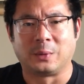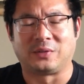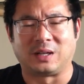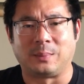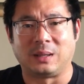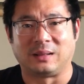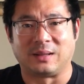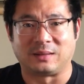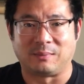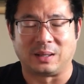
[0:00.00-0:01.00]
most time,
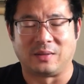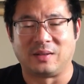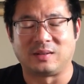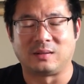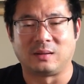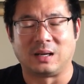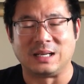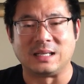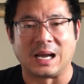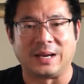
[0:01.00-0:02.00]
unless I've been on a
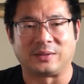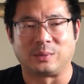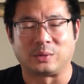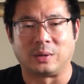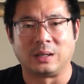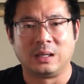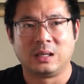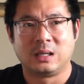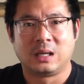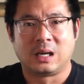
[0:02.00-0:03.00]
diet of some sort.
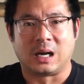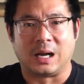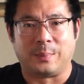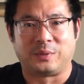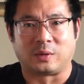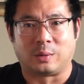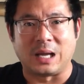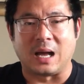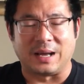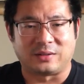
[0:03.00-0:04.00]
So
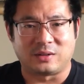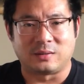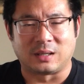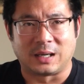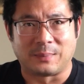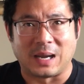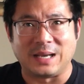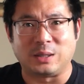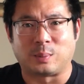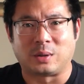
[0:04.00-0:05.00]
yeah, I said
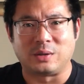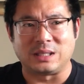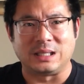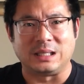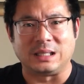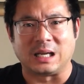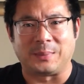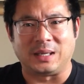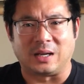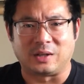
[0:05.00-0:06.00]
Ideal Protein got
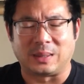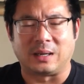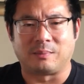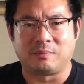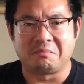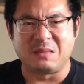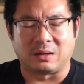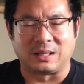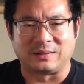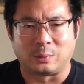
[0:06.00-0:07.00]
me down to about
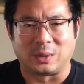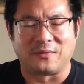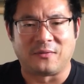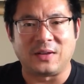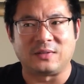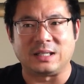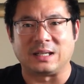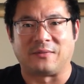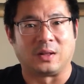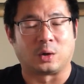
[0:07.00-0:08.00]
less than
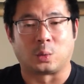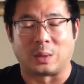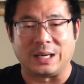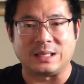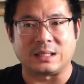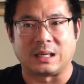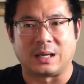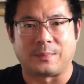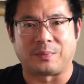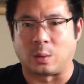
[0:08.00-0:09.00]
150. I felt great.
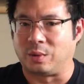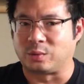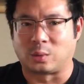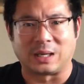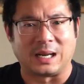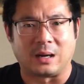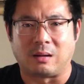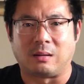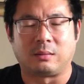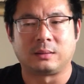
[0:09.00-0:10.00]
I wasn't working out at
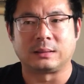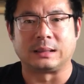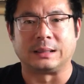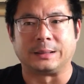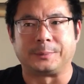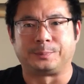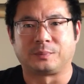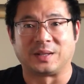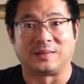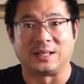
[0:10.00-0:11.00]
all,
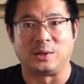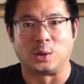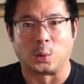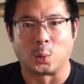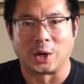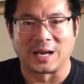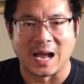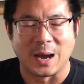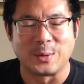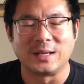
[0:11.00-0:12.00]
because I said don't work
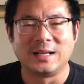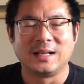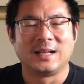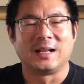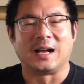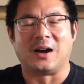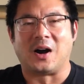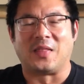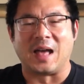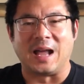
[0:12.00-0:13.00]
out
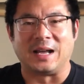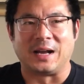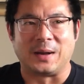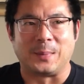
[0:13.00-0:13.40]
on that.